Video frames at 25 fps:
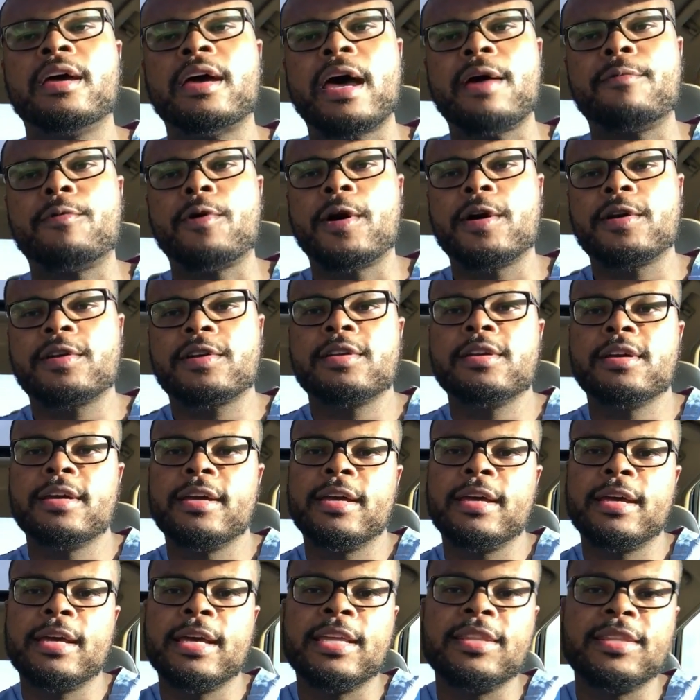I worked
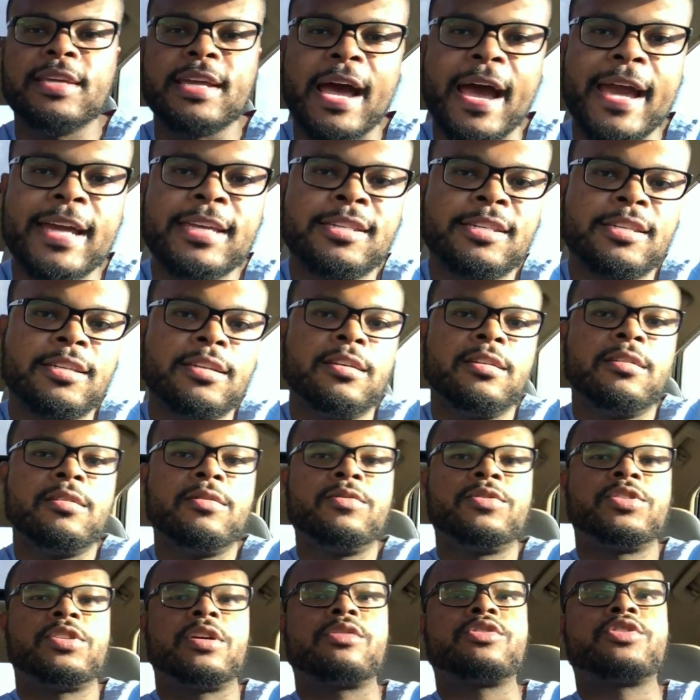in the I C
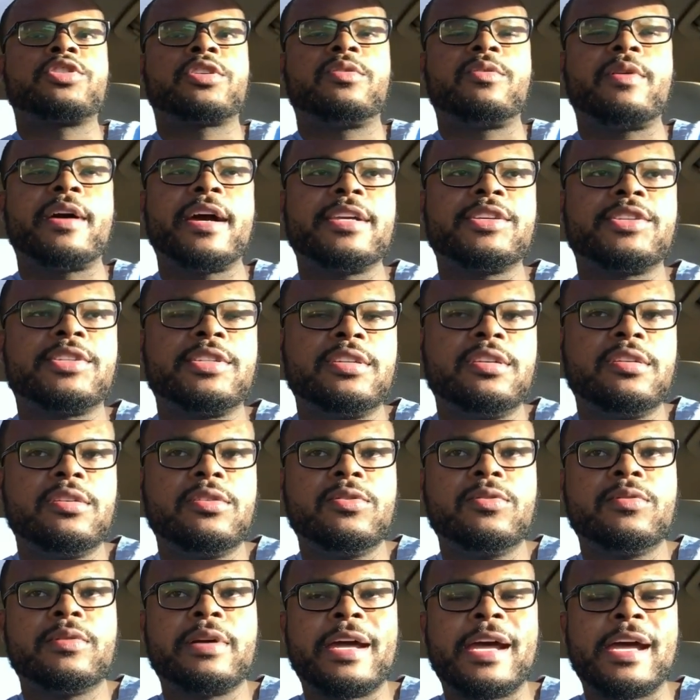U, surgical I C
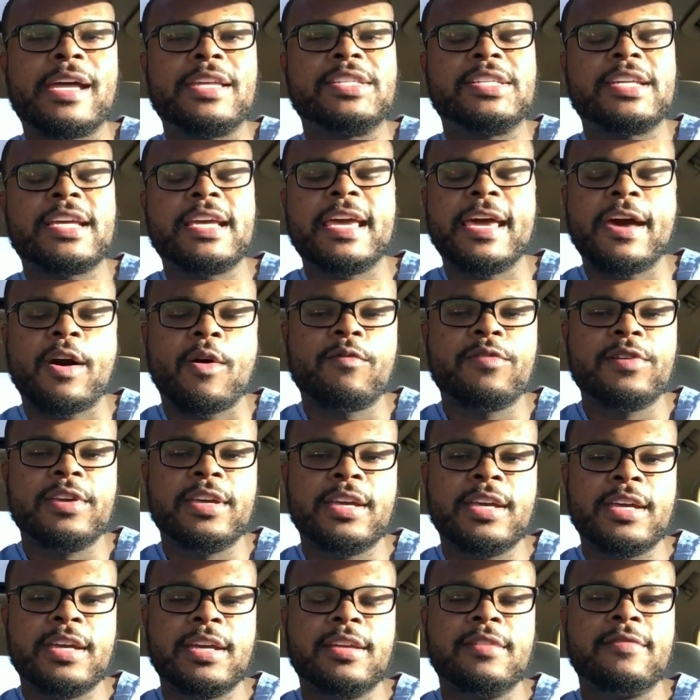U, as a L V
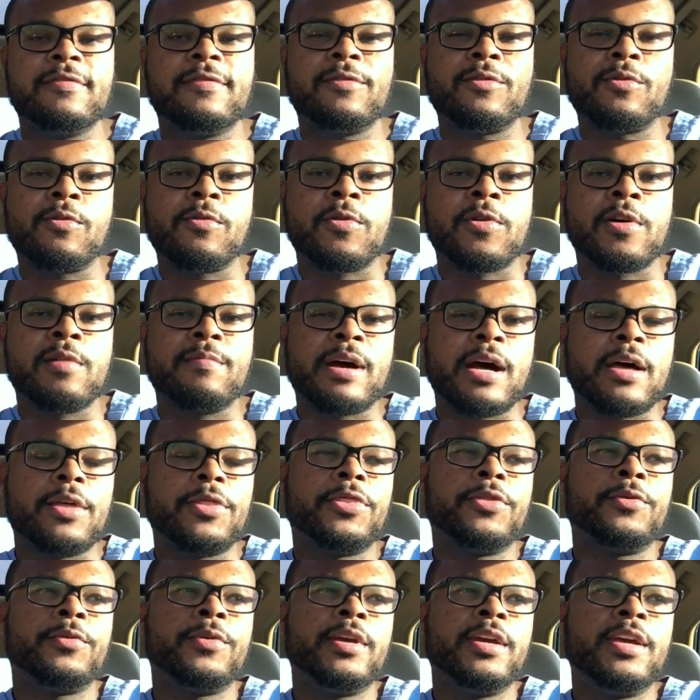N for
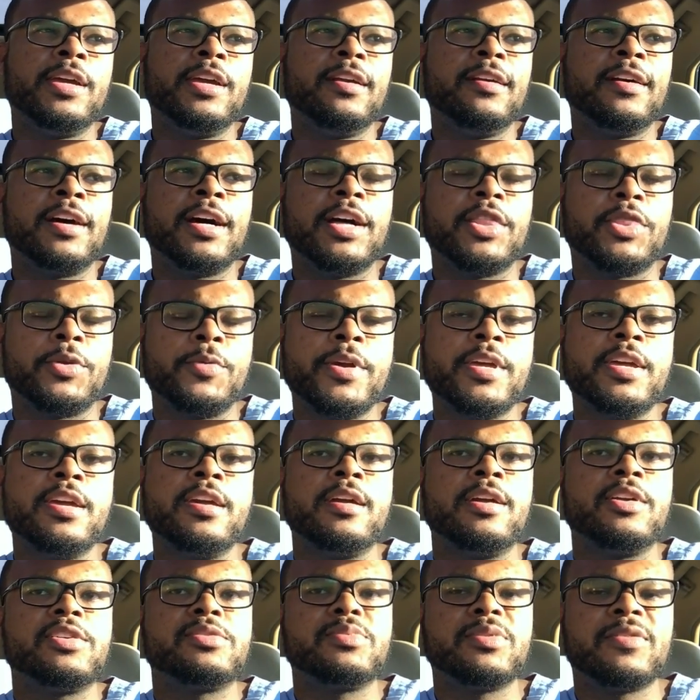about three uh, three
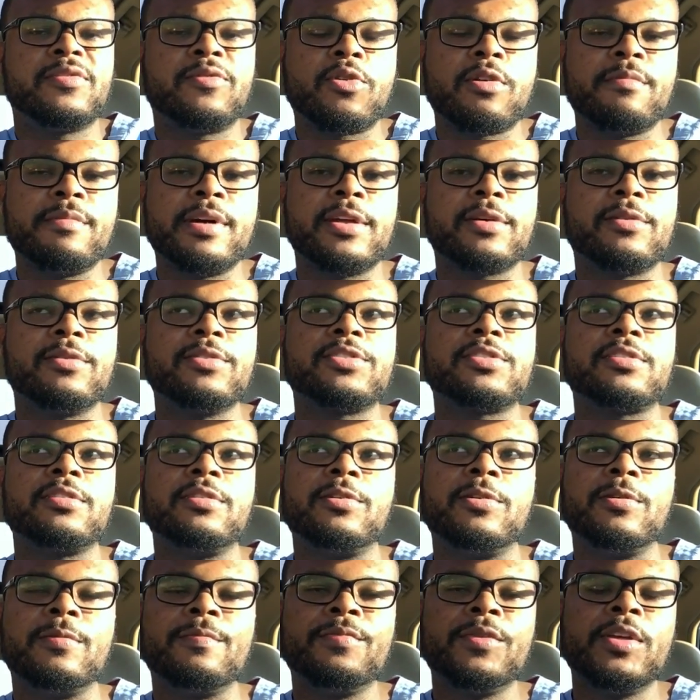years before medical
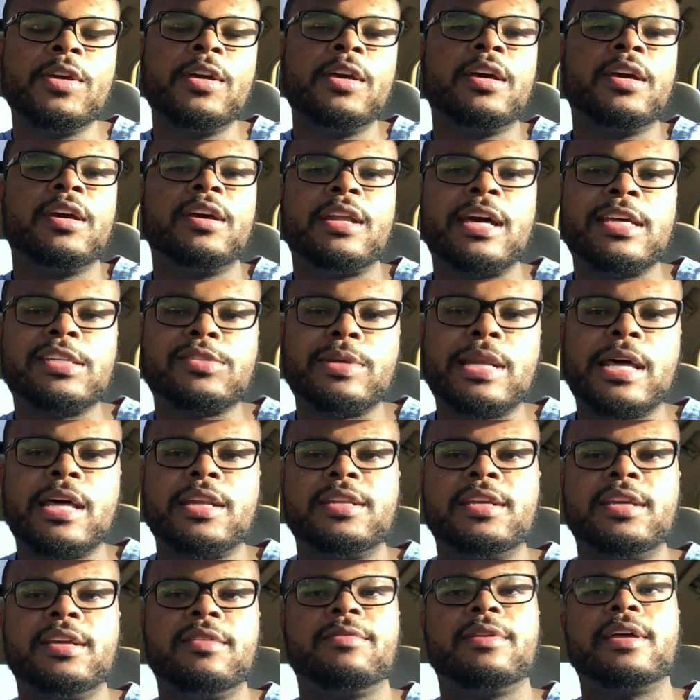school, and that's what I
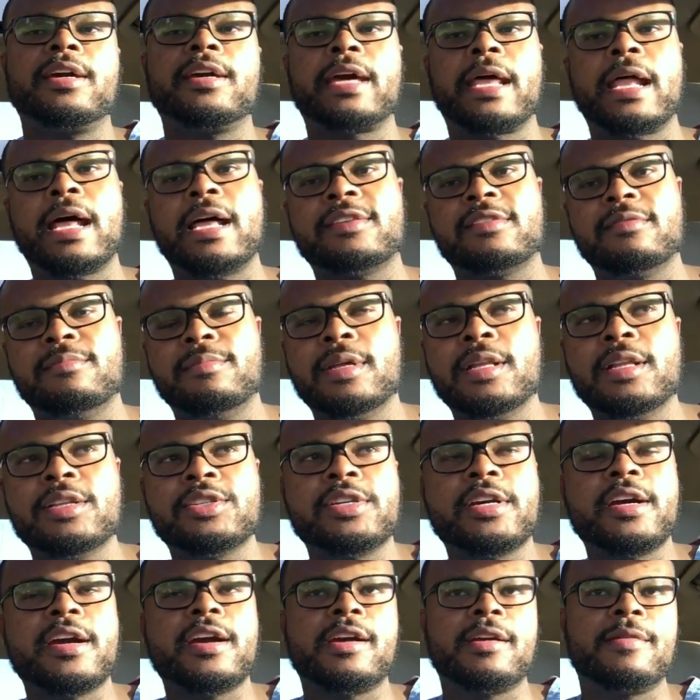did when I got out to the
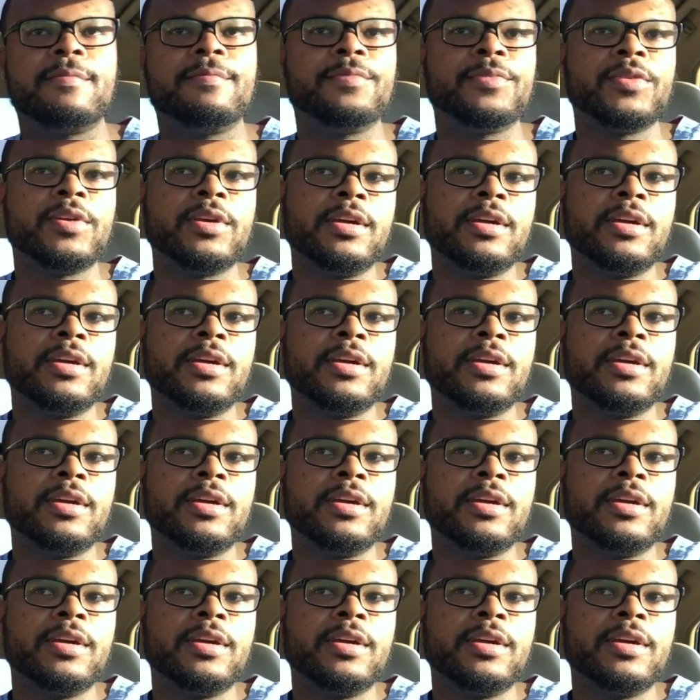military.